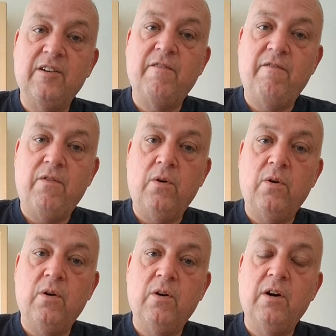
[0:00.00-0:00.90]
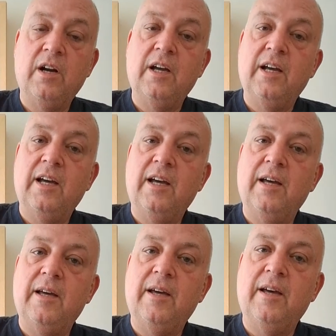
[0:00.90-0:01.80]
for
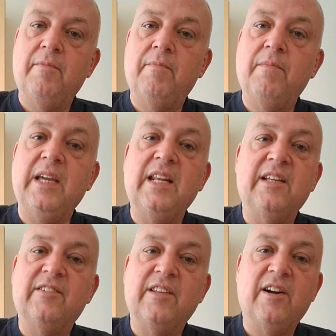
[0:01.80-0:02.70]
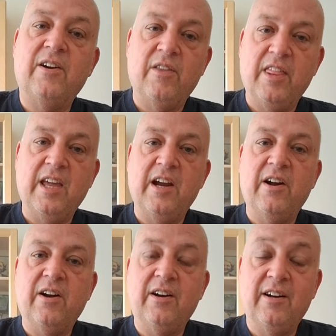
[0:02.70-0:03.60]
meanings that aren't there.